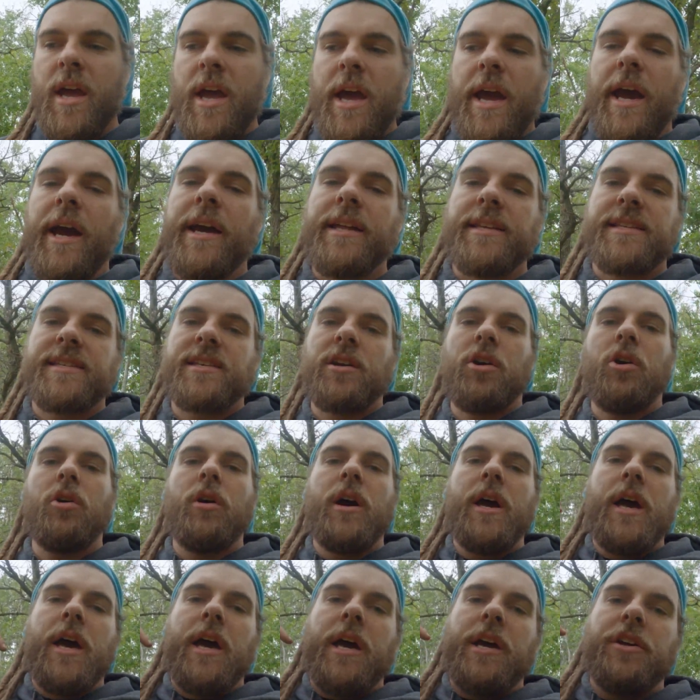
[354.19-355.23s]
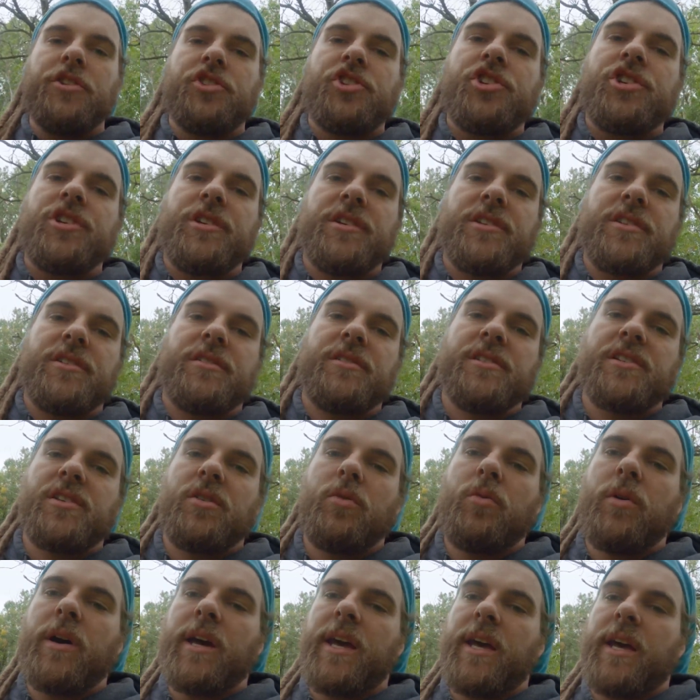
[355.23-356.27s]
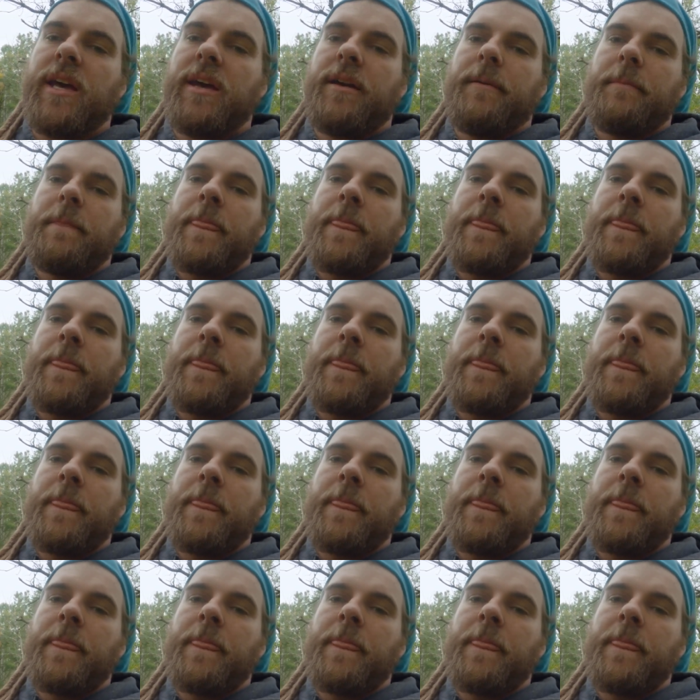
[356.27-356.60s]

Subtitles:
And so it chisels away